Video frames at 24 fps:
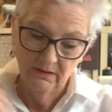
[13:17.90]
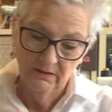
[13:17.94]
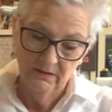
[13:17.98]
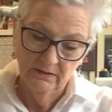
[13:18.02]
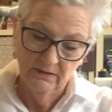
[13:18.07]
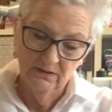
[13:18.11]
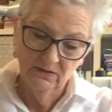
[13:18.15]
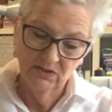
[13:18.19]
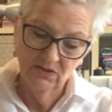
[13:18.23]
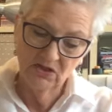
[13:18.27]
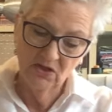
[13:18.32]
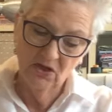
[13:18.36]

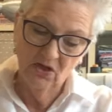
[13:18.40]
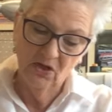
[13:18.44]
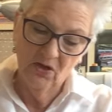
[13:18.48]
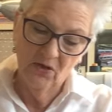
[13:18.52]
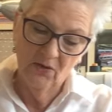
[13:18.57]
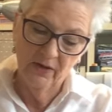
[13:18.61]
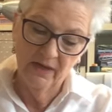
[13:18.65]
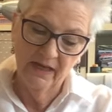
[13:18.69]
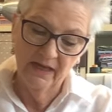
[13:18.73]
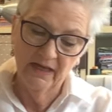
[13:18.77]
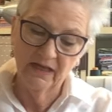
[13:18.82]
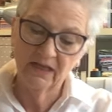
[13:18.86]
So
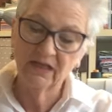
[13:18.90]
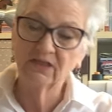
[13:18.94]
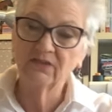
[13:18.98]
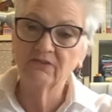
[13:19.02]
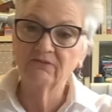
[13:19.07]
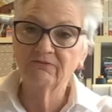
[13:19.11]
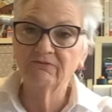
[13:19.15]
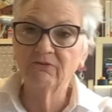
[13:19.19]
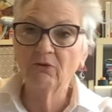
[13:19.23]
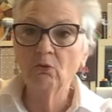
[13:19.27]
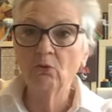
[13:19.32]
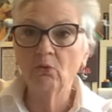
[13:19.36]
it can
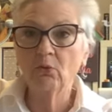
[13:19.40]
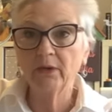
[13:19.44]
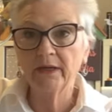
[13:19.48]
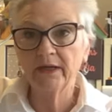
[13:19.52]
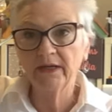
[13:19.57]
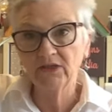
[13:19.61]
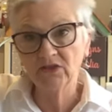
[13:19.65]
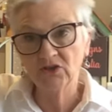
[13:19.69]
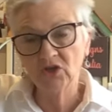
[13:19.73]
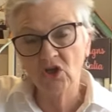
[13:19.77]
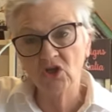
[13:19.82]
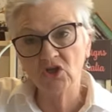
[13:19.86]

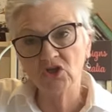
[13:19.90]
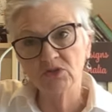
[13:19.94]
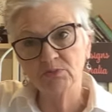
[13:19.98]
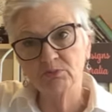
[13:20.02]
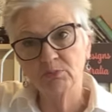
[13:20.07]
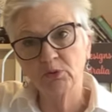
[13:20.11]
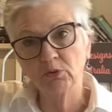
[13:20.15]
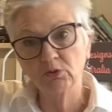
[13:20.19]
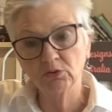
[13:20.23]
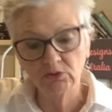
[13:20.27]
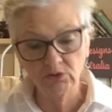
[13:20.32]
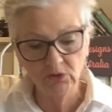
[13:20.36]
avoid those
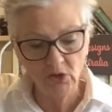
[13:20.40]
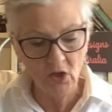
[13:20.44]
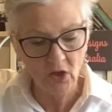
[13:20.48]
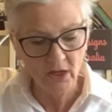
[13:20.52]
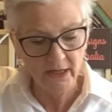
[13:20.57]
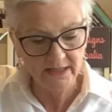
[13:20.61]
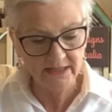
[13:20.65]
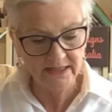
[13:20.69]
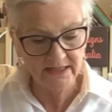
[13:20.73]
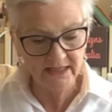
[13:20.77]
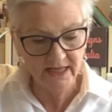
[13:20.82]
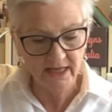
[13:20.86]
pull
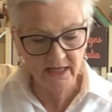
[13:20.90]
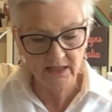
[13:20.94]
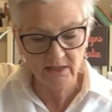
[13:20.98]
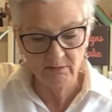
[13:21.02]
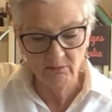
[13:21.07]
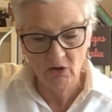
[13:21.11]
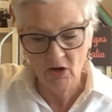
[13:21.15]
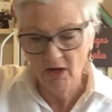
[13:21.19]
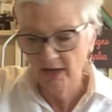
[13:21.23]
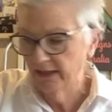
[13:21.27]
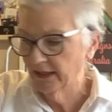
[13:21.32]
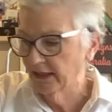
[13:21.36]
lines that you
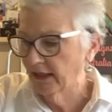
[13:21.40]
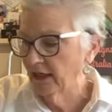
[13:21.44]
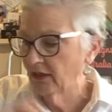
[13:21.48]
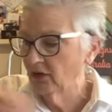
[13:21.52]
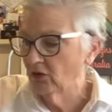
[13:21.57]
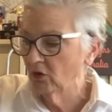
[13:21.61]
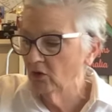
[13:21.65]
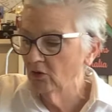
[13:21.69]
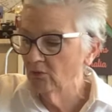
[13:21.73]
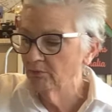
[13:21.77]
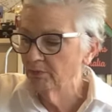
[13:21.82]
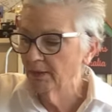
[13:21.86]
might get
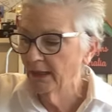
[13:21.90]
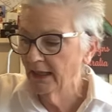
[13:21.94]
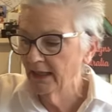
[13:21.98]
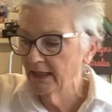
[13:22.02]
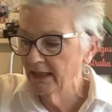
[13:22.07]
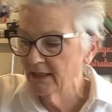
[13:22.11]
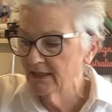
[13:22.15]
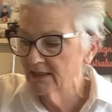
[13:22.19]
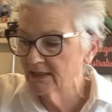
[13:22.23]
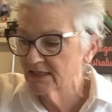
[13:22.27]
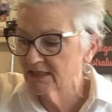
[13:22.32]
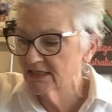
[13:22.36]
on
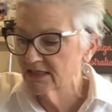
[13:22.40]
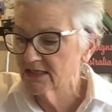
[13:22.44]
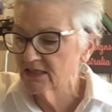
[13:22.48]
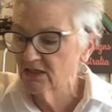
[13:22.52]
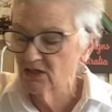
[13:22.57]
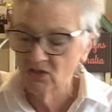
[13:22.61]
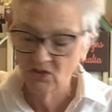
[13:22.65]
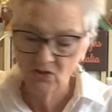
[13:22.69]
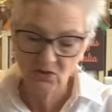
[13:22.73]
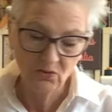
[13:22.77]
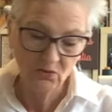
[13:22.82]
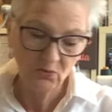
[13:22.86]
pants
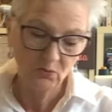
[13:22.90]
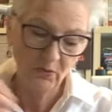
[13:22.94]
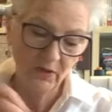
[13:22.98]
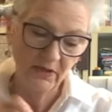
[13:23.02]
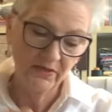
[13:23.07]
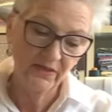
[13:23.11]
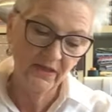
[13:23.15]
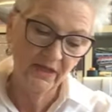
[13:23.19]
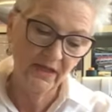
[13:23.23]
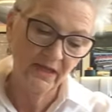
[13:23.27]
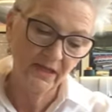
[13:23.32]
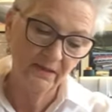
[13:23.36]
when
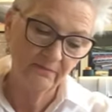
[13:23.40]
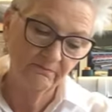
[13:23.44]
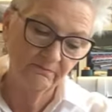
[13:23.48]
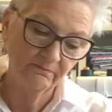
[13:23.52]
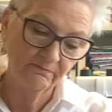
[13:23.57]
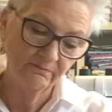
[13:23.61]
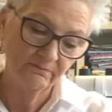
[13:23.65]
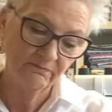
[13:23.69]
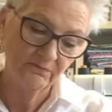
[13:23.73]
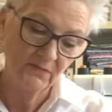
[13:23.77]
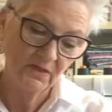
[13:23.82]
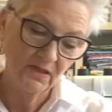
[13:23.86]
they're
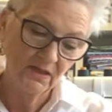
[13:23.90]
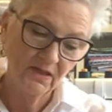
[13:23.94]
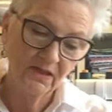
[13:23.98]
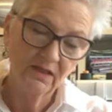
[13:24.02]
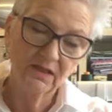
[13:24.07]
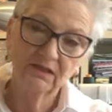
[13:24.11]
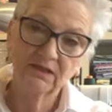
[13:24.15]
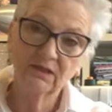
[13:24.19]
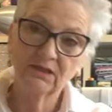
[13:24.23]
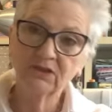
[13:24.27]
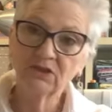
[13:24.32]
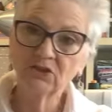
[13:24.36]

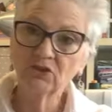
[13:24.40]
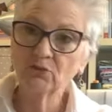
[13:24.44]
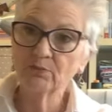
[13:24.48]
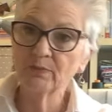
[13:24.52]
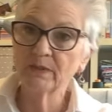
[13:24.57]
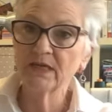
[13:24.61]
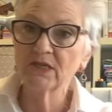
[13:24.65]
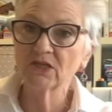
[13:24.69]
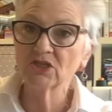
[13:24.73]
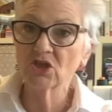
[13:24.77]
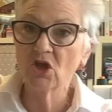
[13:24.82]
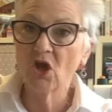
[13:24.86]
a little
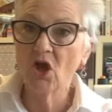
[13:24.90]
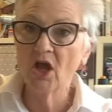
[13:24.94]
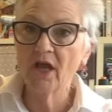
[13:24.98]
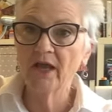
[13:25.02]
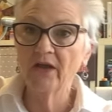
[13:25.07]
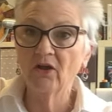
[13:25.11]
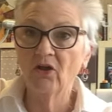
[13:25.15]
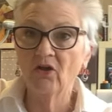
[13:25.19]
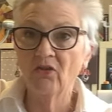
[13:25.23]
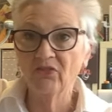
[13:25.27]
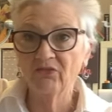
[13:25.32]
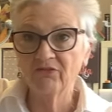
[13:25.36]
bit tight
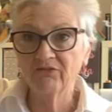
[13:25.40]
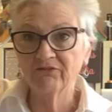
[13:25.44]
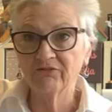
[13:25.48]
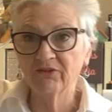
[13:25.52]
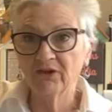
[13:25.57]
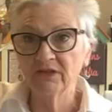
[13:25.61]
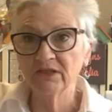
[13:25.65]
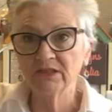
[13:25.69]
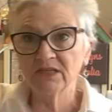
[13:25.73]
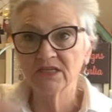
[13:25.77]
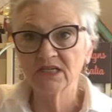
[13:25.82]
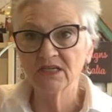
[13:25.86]
on the
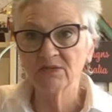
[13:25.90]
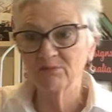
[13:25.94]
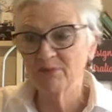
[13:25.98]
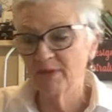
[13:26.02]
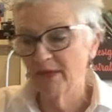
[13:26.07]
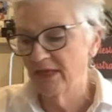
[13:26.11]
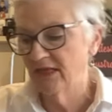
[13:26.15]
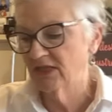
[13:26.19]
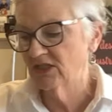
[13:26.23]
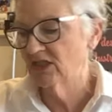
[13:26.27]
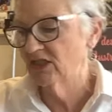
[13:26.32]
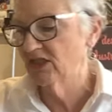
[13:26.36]
front
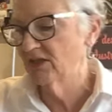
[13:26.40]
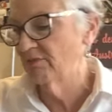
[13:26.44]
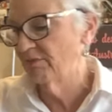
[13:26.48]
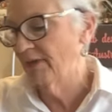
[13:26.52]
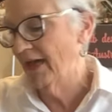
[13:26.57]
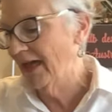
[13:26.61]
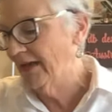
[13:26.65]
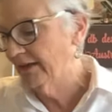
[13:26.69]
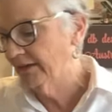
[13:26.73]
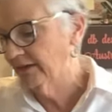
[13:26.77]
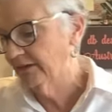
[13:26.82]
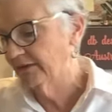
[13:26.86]
compared to the
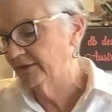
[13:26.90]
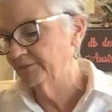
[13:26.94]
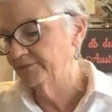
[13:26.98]
back.